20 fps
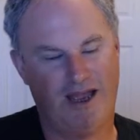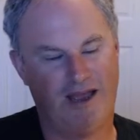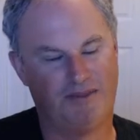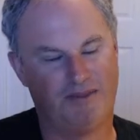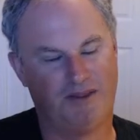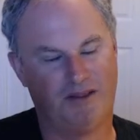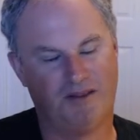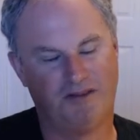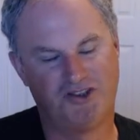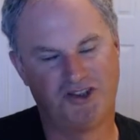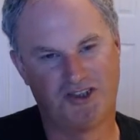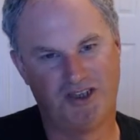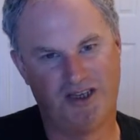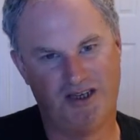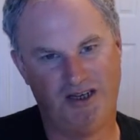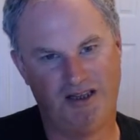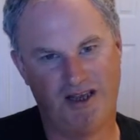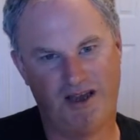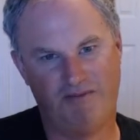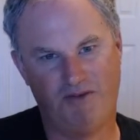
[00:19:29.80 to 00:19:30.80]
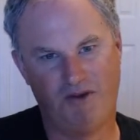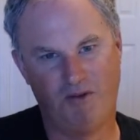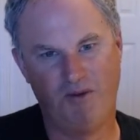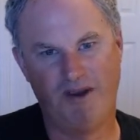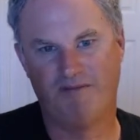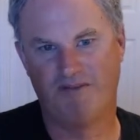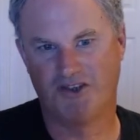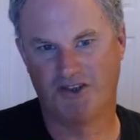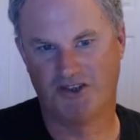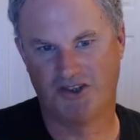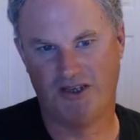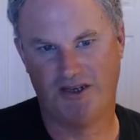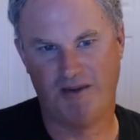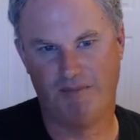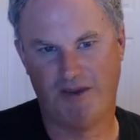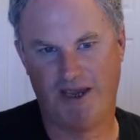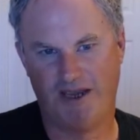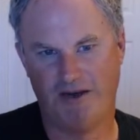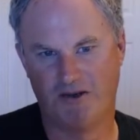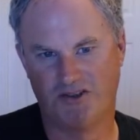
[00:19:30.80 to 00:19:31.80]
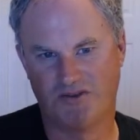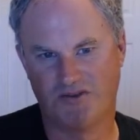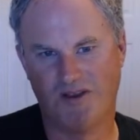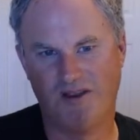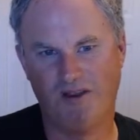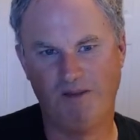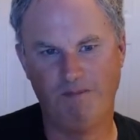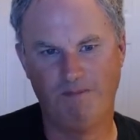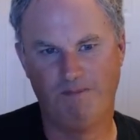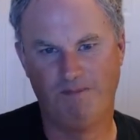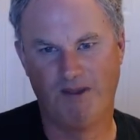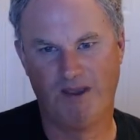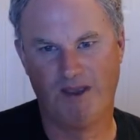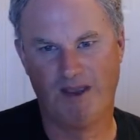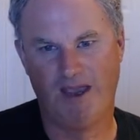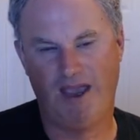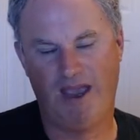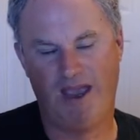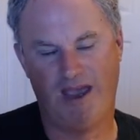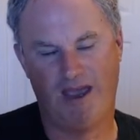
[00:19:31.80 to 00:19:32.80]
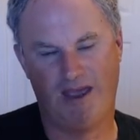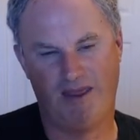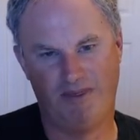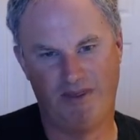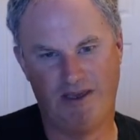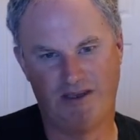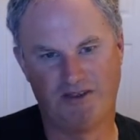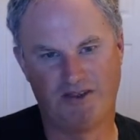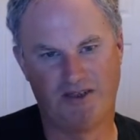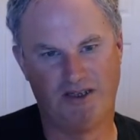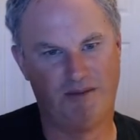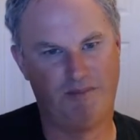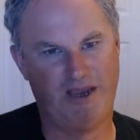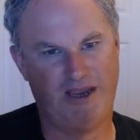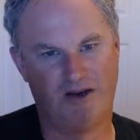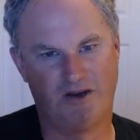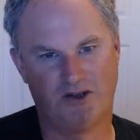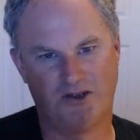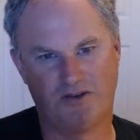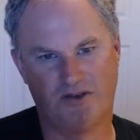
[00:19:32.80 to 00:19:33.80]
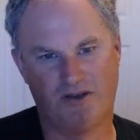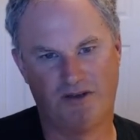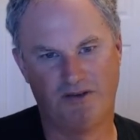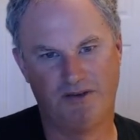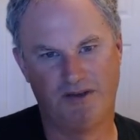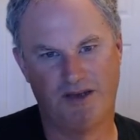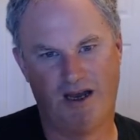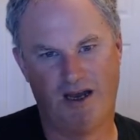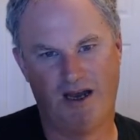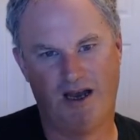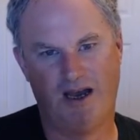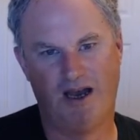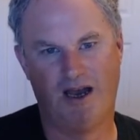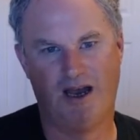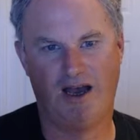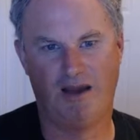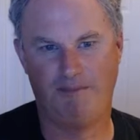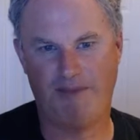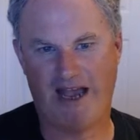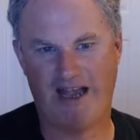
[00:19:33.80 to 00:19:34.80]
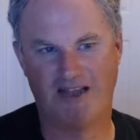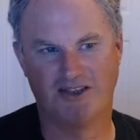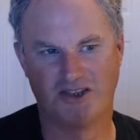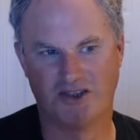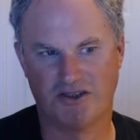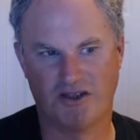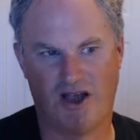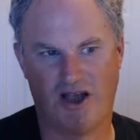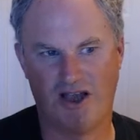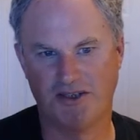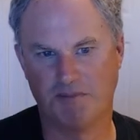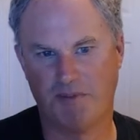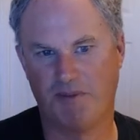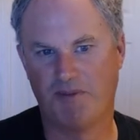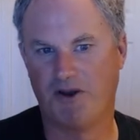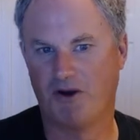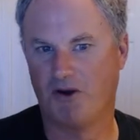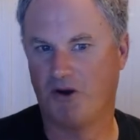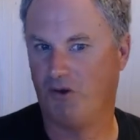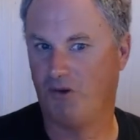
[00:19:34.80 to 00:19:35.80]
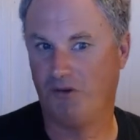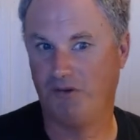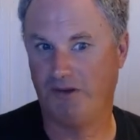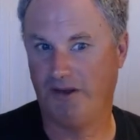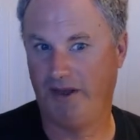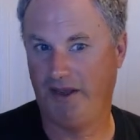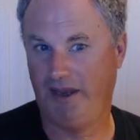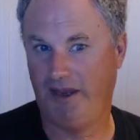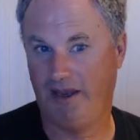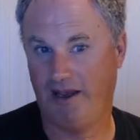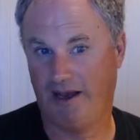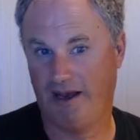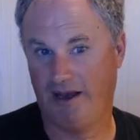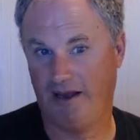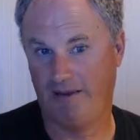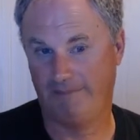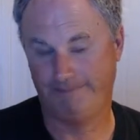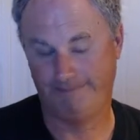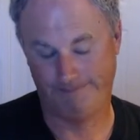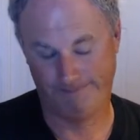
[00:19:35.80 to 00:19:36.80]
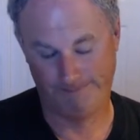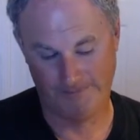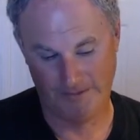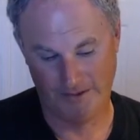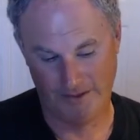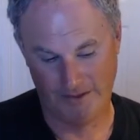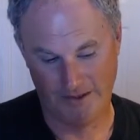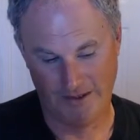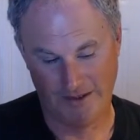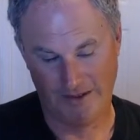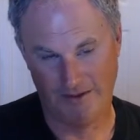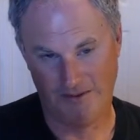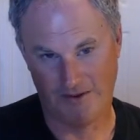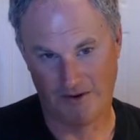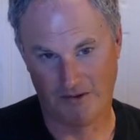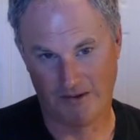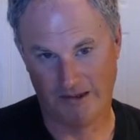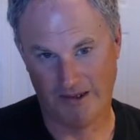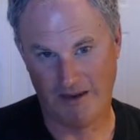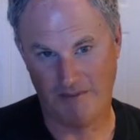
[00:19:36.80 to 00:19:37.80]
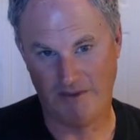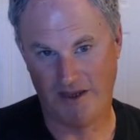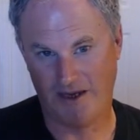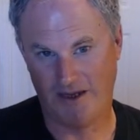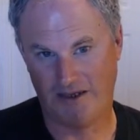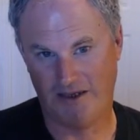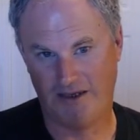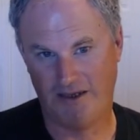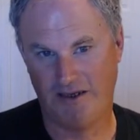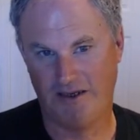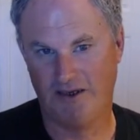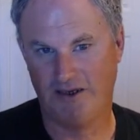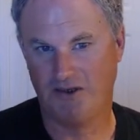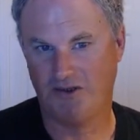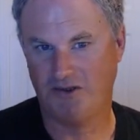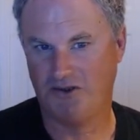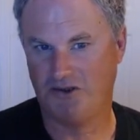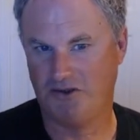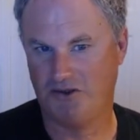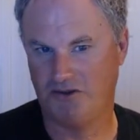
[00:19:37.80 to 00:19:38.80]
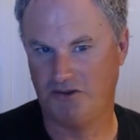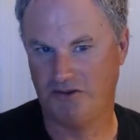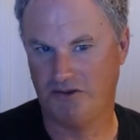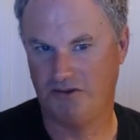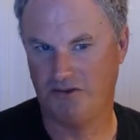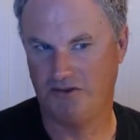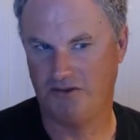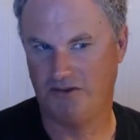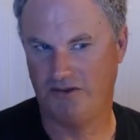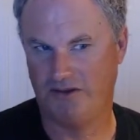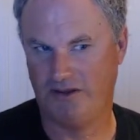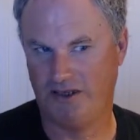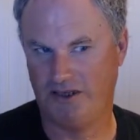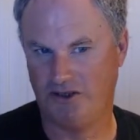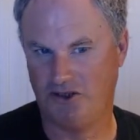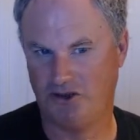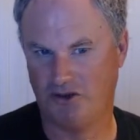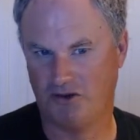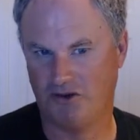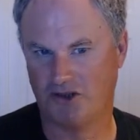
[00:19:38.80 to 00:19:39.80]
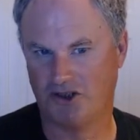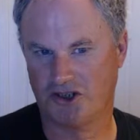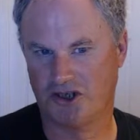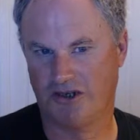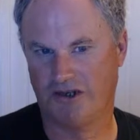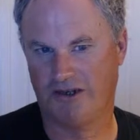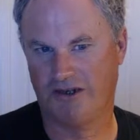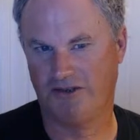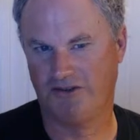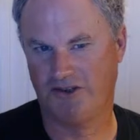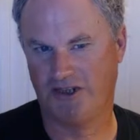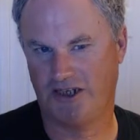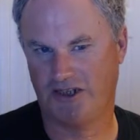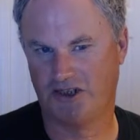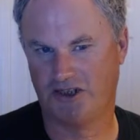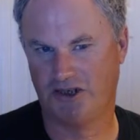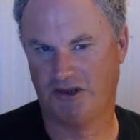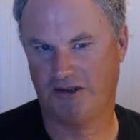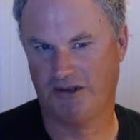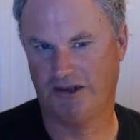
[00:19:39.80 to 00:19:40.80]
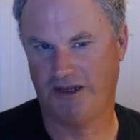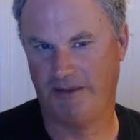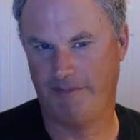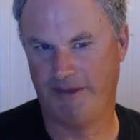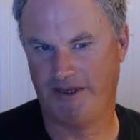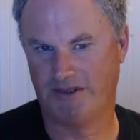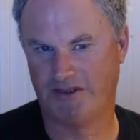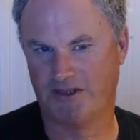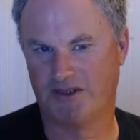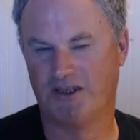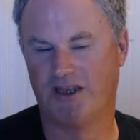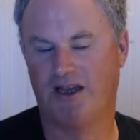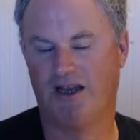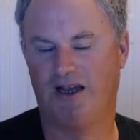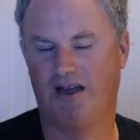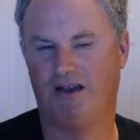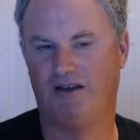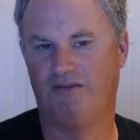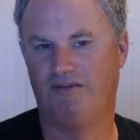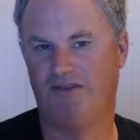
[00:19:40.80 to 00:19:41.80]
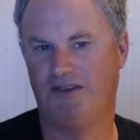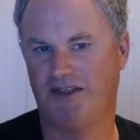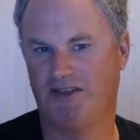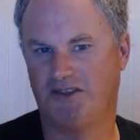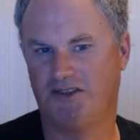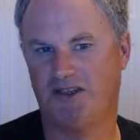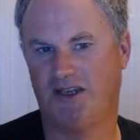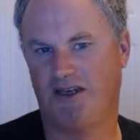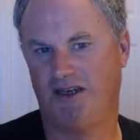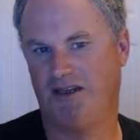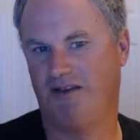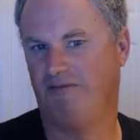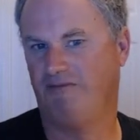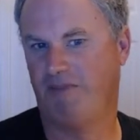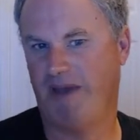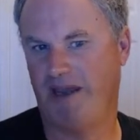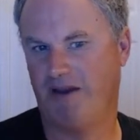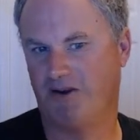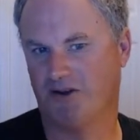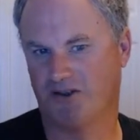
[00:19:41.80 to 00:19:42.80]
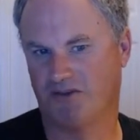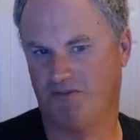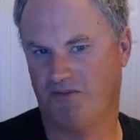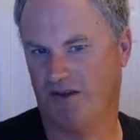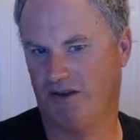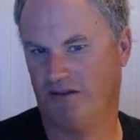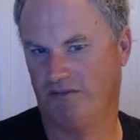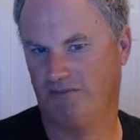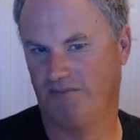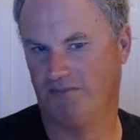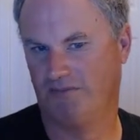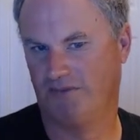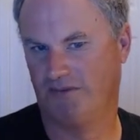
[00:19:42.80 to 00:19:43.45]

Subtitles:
At the city level, we have the city of Bakersfield, and the city of Bakersfield passes laws, but they're only they're limited to the jurisdictional limits of the city of Bakersfield.